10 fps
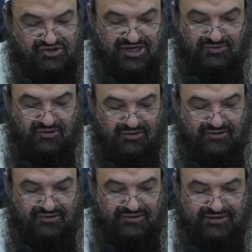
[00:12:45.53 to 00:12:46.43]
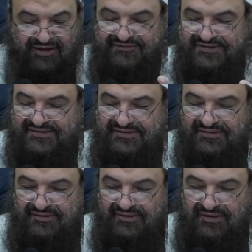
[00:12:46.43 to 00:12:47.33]
Jihad al-nafs,
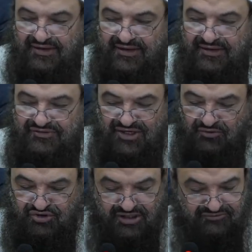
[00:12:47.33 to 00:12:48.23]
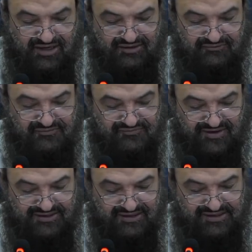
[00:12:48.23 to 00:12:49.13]
jihad al-shaytan,
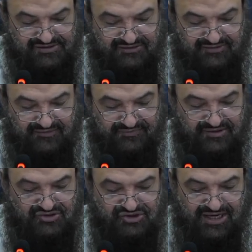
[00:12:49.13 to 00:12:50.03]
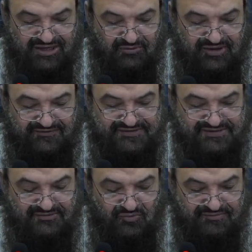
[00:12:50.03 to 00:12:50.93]
fighting against shaytan. Jihad
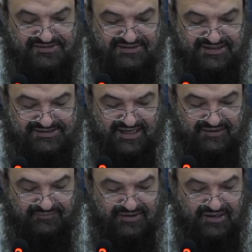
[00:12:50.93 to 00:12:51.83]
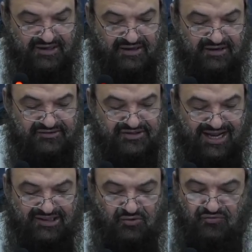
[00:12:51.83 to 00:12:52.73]
al-nafs, whims and desire.
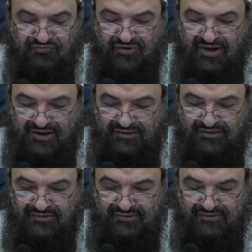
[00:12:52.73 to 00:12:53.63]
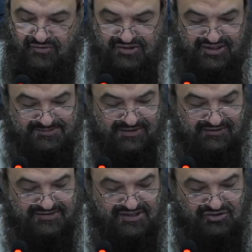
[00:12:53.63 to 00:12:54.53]
Jihad al-kuffar, which is the
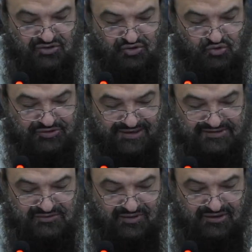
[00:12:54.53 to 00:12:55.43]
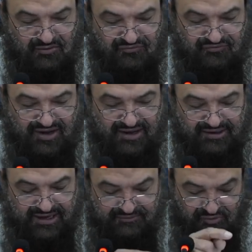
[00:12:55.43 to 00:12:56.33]
disbelievers, is in two types as well,
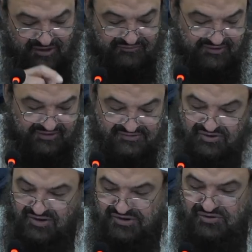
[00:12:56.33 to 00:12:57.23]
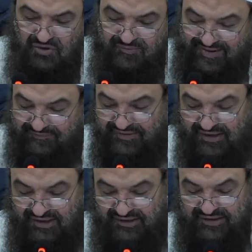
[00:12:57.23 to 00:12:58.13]
kuffar and munafiqin. So let's just go
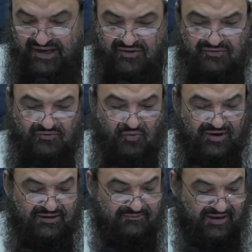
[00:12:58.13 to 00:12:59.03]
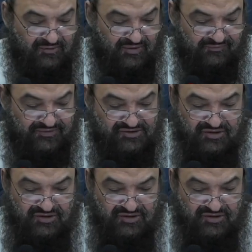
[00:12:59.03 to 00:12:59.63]
back now, one by one.